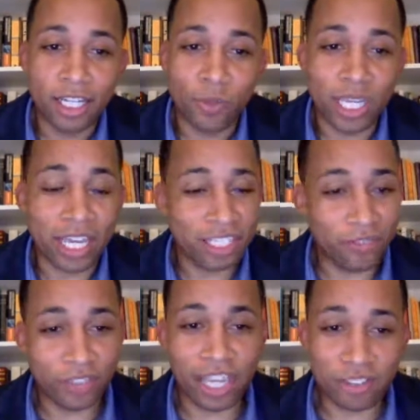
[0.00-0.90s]
We
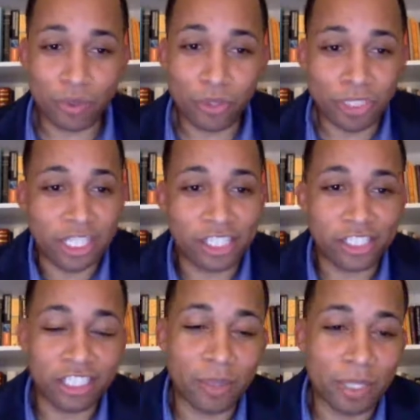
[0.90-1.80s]
definitely have some more
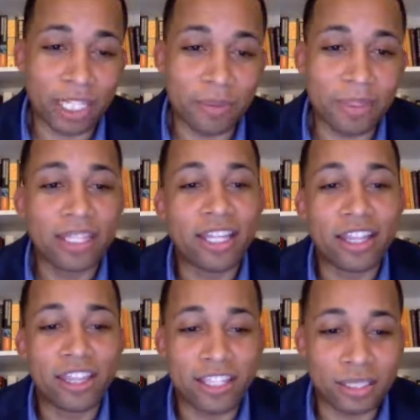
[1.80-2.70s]
sessions coming up
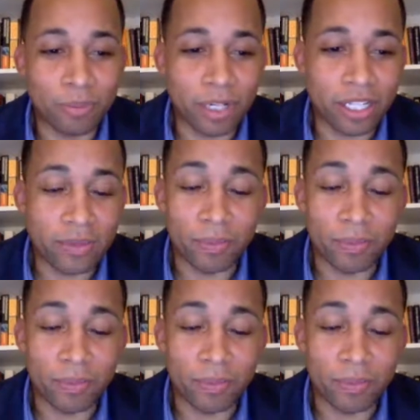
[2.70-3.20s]
this month.